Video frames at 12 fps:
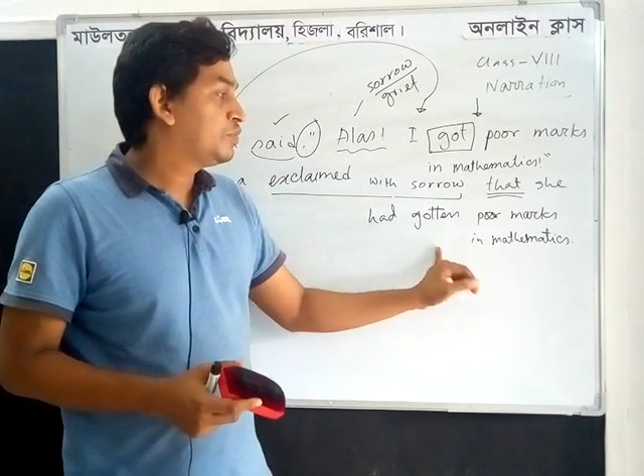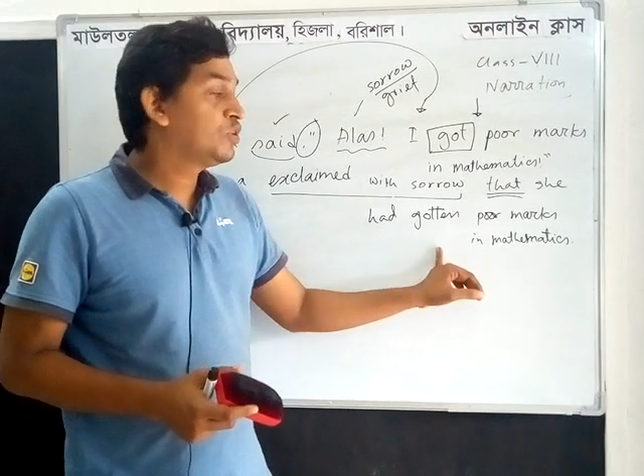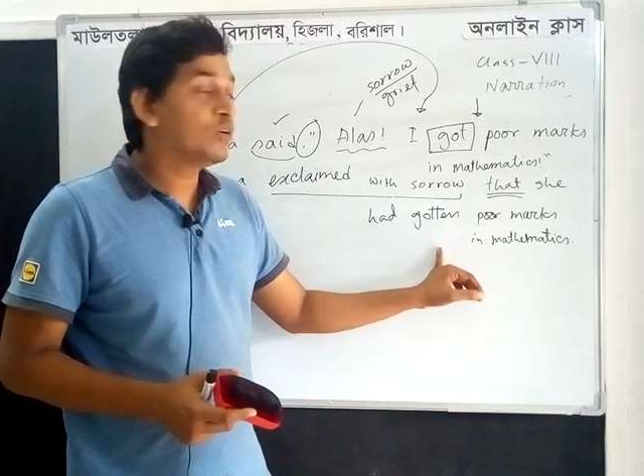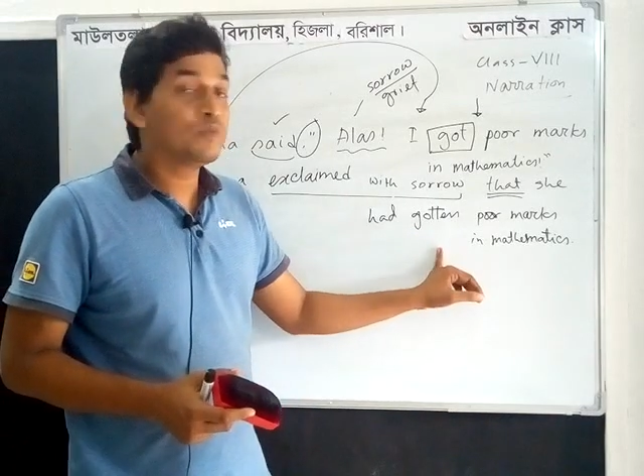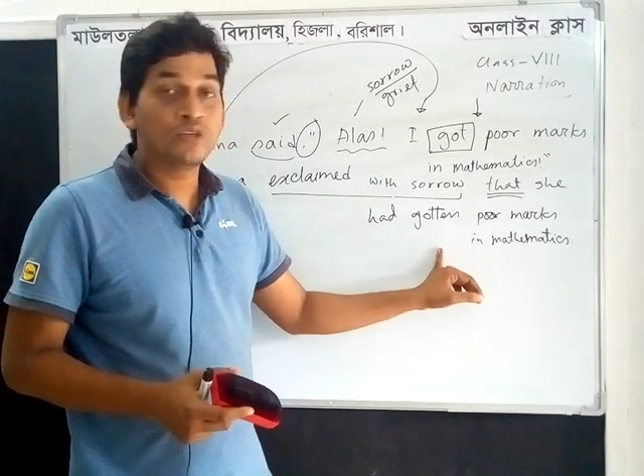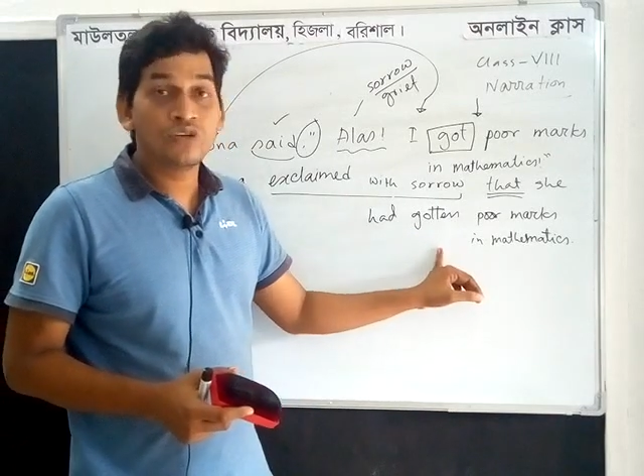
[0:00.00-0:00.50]

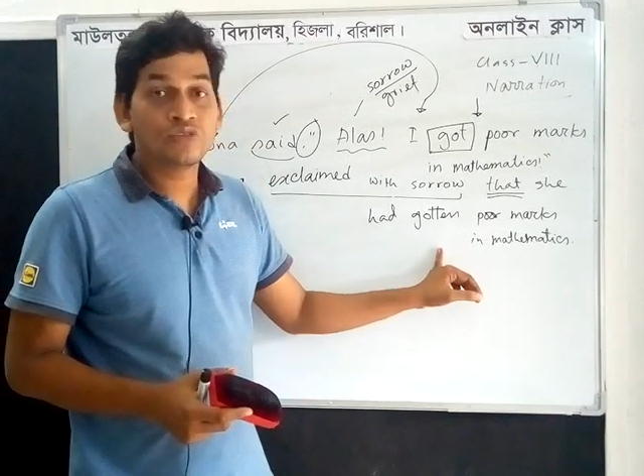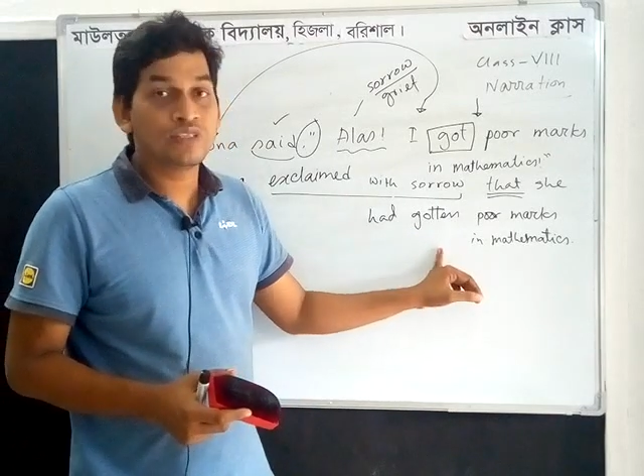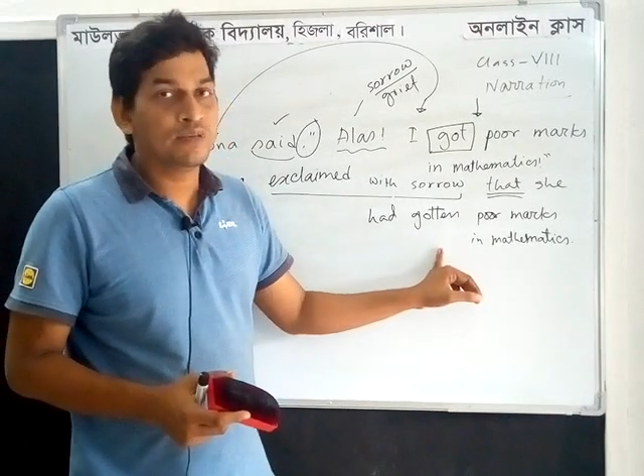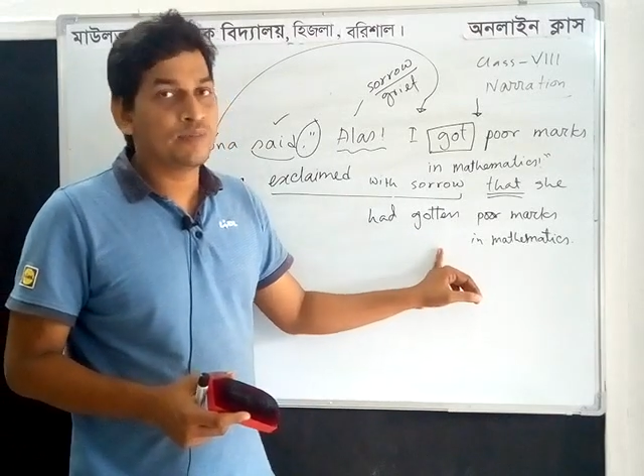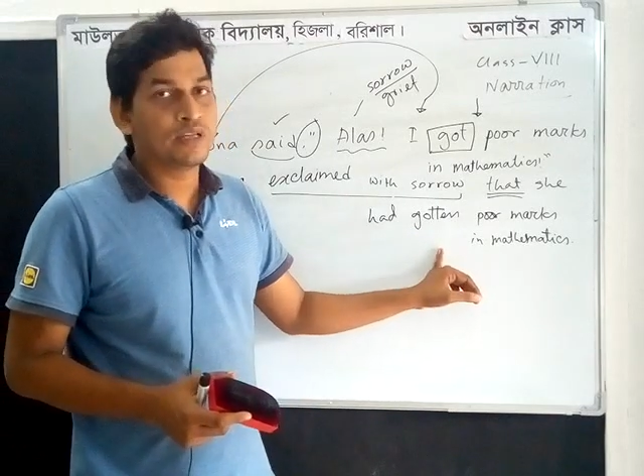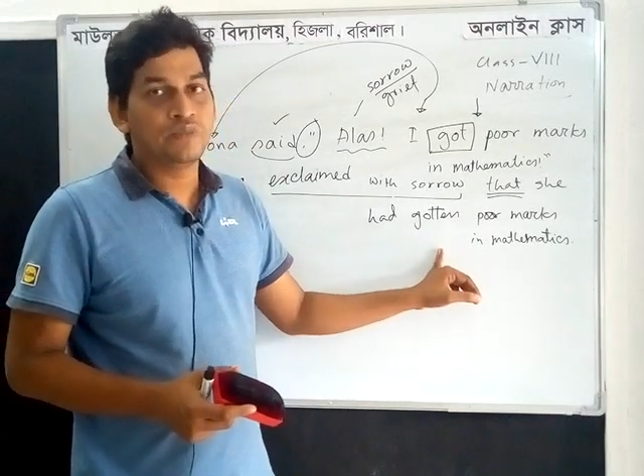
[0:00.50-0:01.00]
poor marks
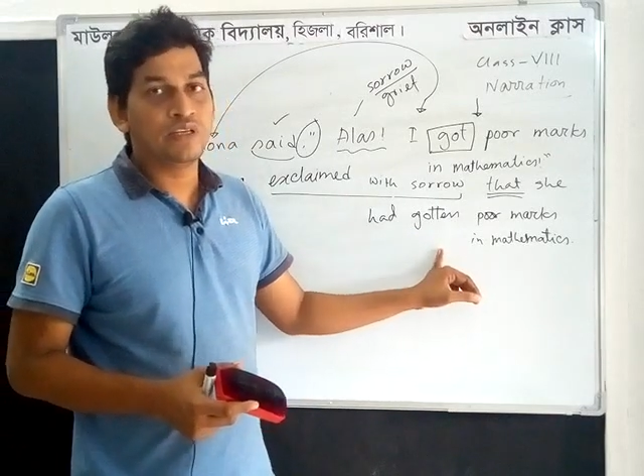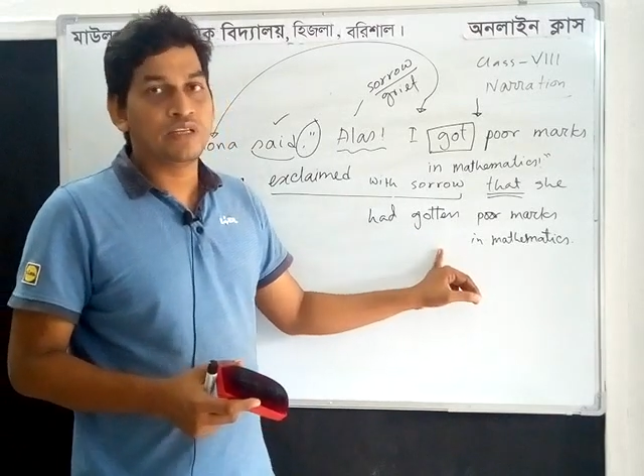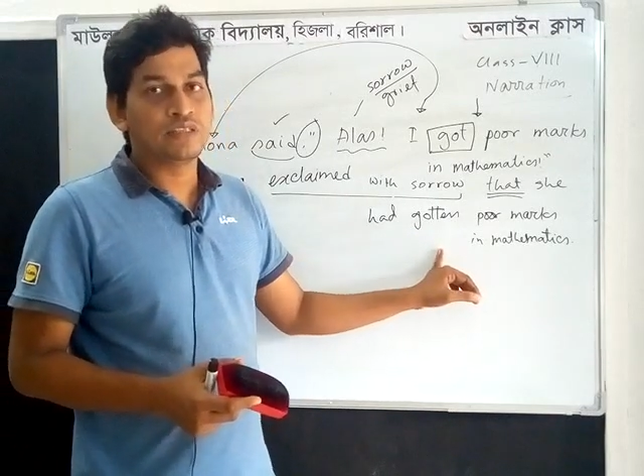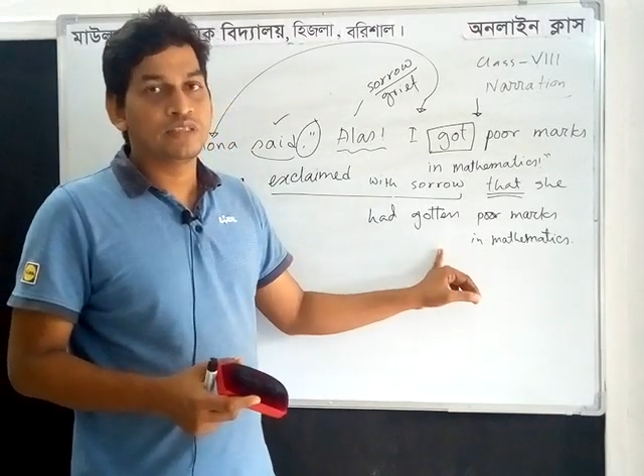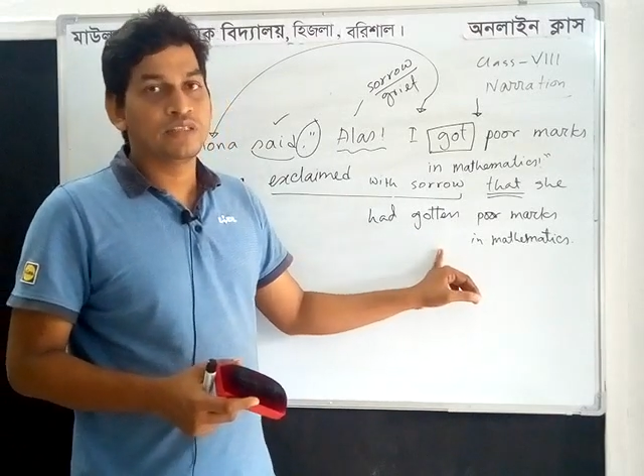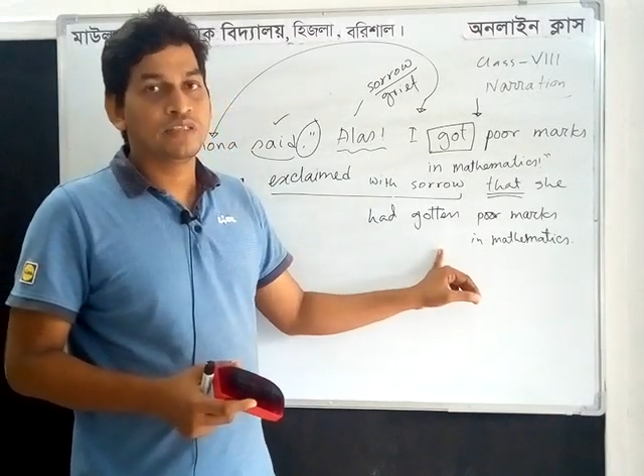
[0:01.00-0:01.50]
in
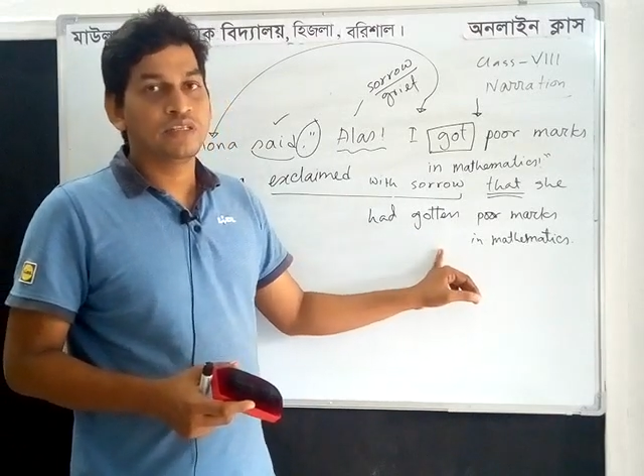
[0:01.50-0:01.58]
mathematics.